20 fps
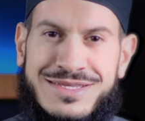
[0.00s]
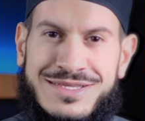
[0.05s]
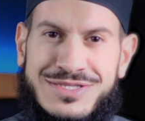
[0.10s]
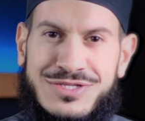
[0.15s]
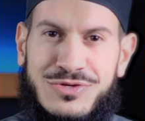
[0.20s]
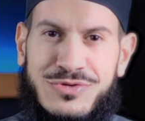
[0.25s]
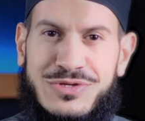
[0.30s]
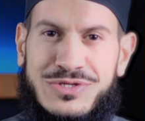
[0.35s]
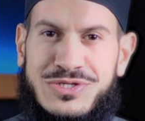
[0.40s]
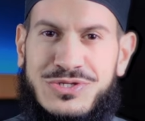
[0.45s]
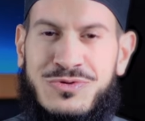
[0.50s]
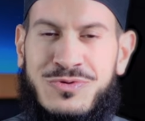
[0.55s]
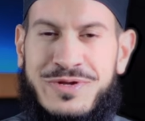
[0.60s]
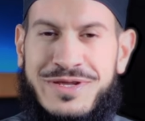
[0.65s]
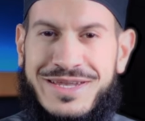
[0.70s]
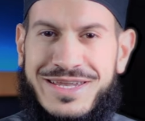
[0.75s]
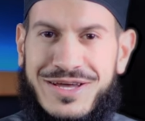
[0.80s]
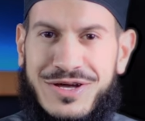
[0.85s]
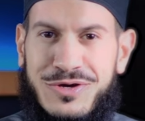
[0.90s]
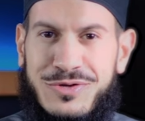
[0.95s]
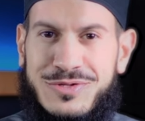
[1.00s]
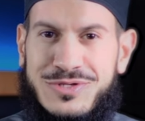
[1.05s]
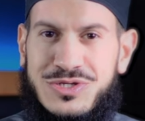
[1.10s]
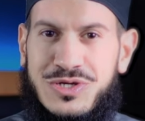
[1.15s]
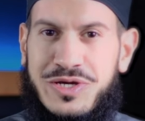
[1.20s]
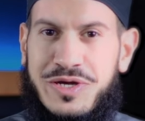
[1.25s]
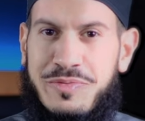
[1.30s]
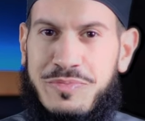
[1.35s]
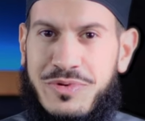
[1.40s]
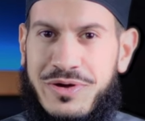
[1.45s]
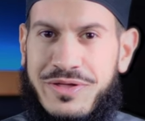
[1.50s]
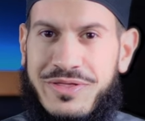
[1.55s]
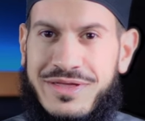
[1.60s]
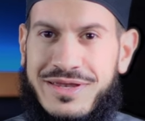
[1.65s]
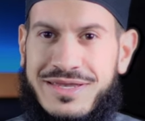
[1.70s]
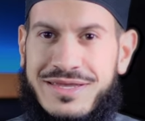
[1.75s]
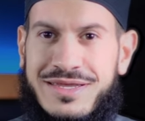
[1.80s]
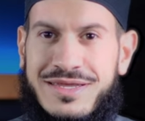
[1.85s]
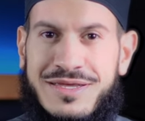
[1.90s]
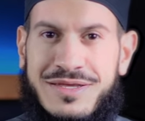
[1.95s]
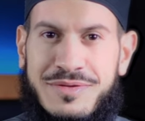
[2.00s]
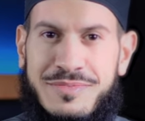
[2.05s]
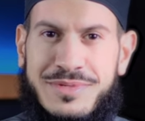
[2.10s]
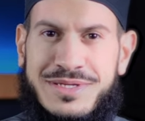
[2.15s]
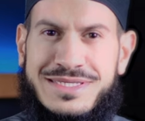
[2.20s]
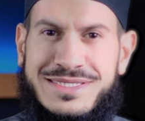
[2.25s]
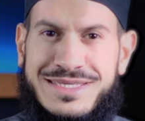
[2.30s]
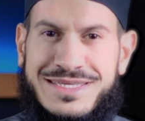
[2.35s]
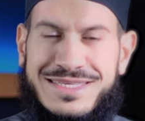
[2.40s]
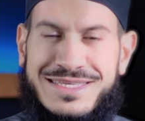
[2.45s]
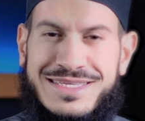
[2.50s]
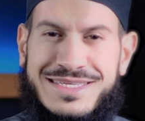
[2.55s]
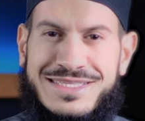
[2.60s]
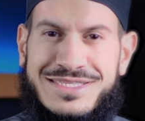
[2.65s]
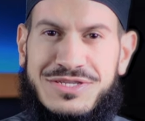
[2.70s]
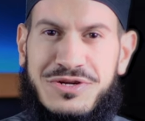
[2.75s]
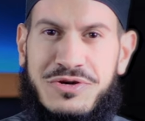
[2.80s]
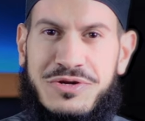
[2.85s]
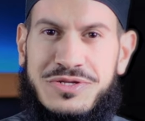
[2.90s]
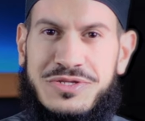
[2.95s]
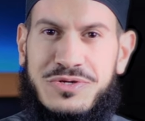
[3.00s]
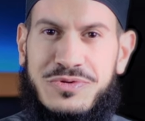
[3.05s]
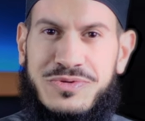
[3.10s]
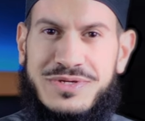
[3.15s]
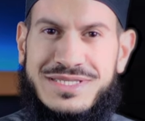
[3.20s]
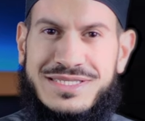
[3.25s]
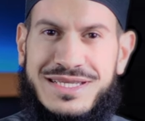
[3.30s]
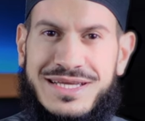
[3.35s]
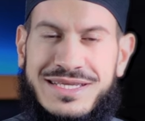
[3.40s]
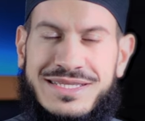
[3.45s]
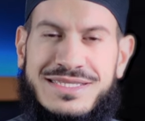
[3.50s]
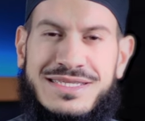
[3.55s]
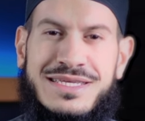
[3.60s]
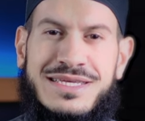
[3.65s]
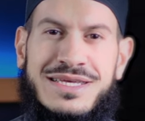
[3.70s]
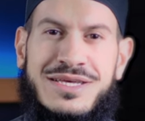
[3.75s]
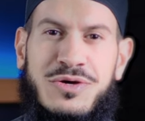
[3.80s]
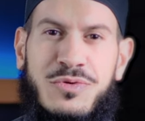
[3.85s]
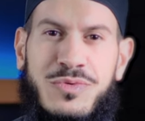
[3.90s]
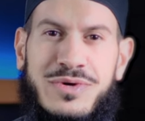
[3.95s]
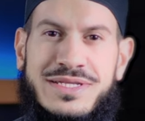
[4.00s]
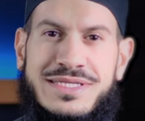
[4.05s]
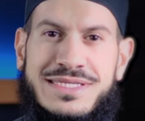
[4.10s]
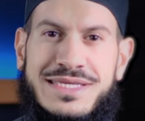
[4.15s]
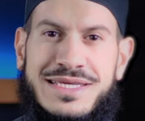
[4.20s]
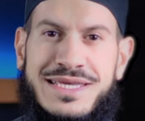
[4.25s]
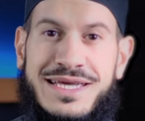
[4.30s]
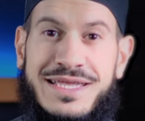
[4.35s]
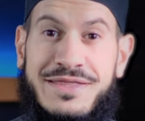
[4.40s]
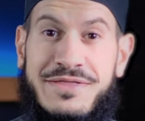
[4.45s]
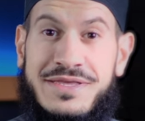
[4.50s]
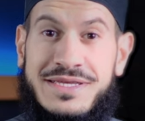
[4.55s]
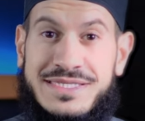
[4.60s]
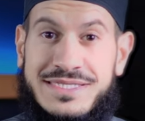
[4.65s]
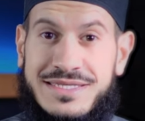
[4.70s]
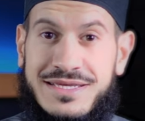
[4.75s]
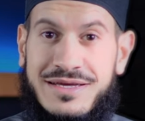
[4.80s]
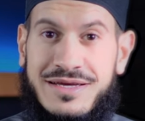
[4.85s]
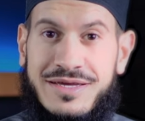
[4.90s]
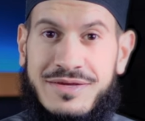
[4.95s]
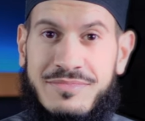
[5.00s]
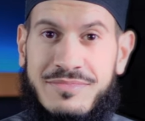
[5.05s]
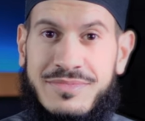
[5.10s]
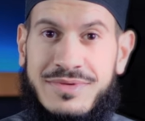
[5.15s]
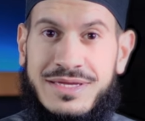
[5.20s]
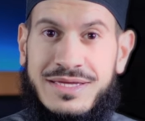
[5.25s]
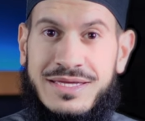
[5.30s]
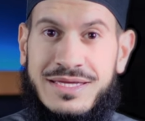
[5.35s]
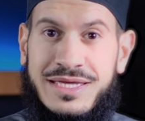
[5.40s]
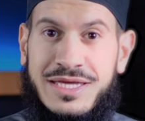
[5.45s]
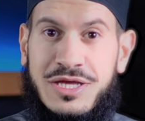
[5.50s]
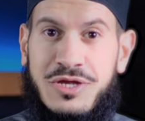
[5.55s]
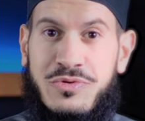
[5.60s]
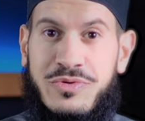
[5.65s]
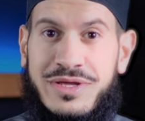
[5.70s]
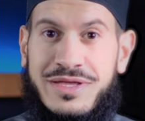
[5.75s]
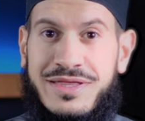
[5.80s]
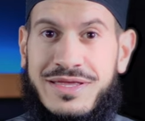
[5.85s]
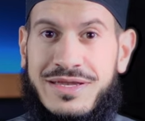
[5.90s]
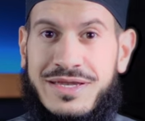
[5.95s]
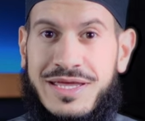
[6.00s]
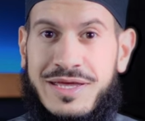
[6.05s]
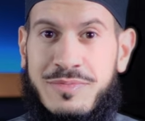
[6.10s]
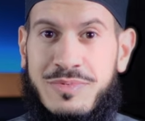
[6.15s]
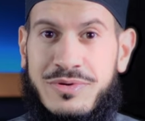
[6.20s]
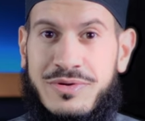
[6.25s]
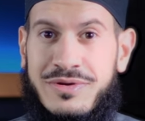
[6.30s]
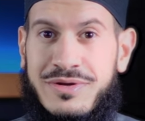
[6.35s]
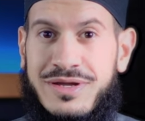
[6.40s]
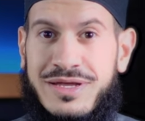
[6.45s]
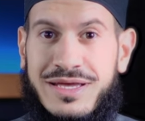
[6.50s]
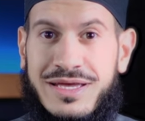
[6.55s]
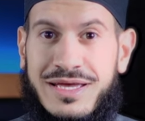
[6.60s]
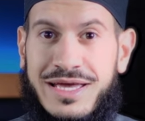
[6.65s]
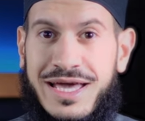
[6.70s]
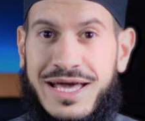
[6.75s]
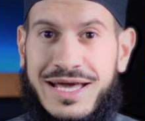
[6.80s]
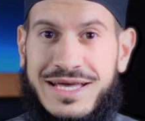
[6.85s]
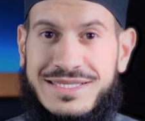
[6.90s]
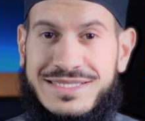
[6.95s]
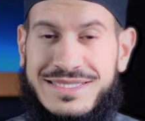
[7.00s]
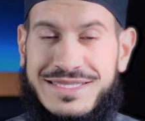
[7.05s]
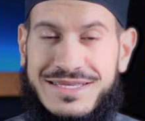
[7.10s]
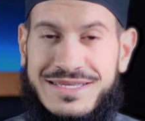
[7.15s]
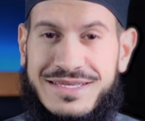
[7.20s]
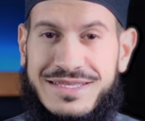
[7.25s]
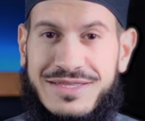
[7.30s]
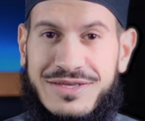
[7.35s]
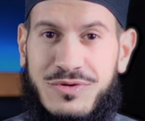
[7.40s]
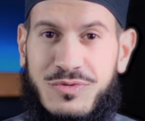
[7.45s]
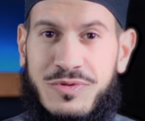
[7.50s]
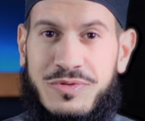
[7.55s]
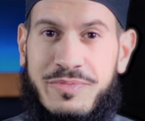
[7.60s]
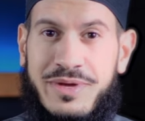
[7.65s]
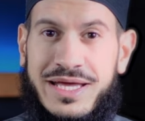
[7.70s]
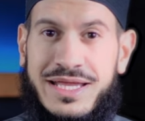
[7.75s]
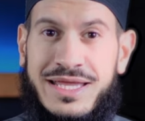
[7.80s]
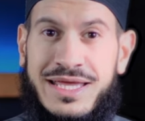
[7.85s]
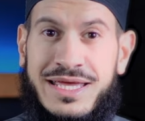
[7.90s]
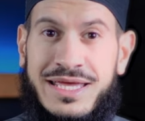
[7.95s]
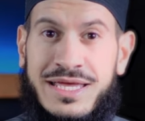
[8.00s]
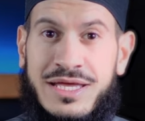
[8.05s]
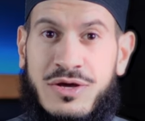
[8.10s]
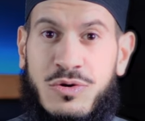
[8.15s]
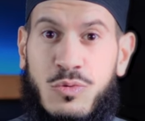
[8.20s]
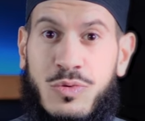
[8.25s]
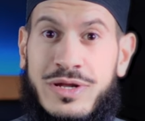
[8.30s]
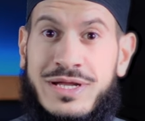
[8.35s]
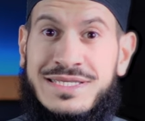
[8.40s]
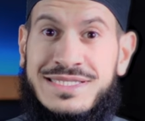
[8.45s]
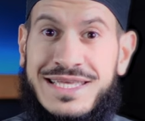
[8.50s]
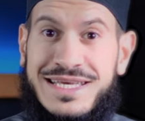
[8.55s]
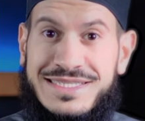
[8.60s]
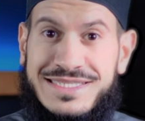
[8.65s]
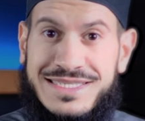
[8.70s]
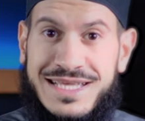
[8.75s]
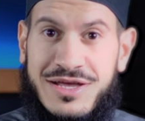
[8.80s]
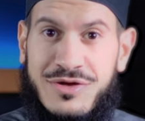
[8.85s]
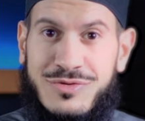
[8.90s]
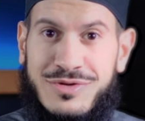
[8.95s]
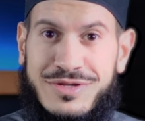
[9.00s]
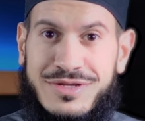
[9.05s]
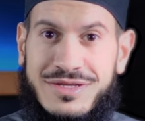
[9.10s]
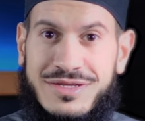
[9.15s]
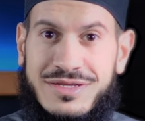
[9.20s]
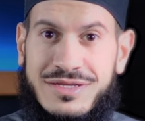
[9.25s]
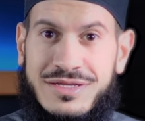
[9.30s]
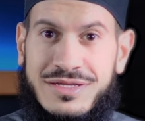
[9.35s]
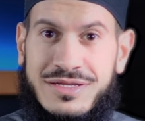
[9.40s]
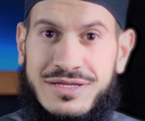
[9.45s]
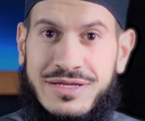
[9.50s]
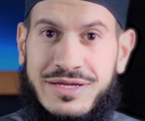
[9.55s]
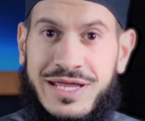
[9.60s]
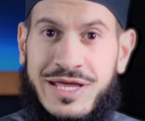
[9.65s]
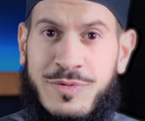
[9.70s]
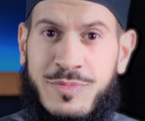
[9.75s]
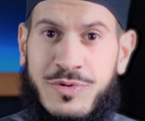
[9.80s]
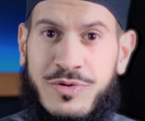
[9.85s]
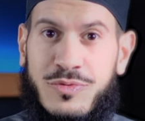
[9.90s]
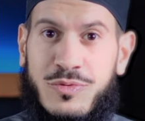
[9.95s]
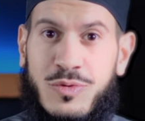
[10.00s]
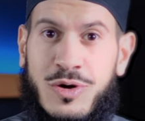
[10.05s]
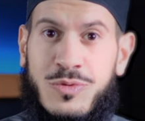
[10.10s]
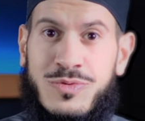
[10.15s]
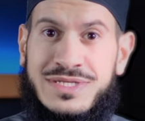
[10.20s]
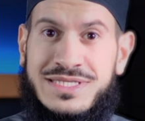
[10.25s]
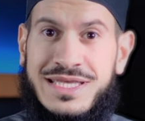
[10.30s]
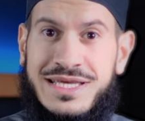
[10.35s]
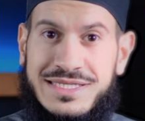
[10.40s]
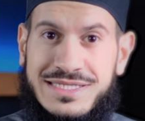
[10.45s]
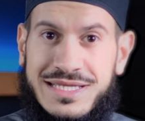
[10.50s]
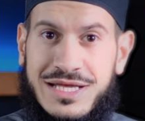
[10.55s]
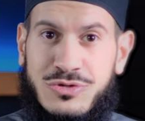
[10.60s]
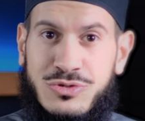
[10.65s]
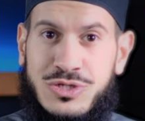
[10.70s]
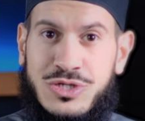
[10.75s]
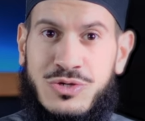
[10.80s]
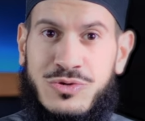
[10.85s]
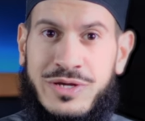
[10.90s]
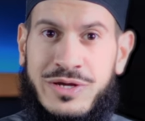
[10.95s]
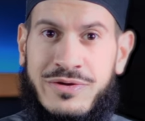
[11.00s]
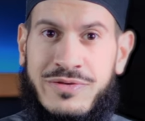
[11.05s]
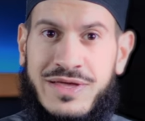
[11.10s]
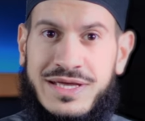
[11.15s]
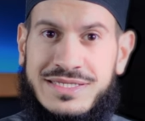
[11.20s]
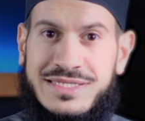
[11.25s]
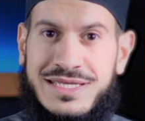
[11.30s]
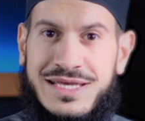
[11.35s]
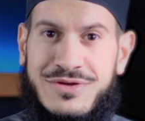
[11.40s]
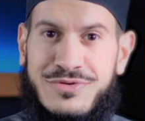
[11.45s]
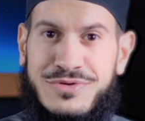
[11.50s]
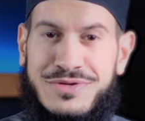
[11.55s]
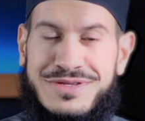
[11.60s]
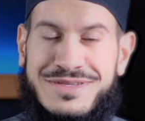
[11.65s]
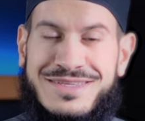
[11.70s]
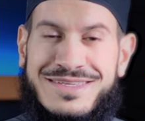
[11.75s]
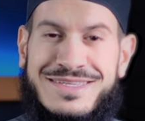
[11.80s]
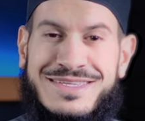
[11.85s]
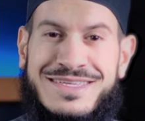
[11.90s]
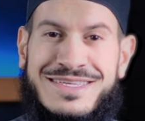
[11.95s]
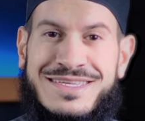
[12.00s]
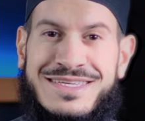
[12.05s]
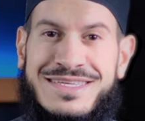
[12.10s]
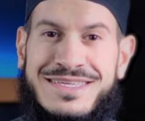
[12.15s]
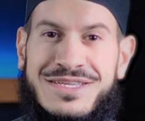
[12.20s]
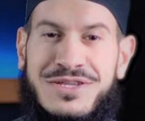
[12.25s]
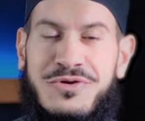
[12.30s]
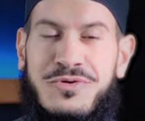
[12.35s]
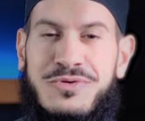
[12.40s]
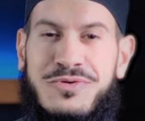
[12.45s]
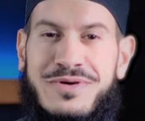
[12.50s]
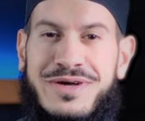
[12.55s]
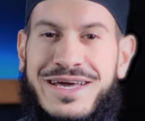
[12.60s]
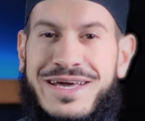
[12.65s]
So the student now took a breath and basically started to recite once again. This time, hearing the neighbor ask, the old man, "What is that sound? Neighbor, what was that sound? Did you hear that sound?" Now,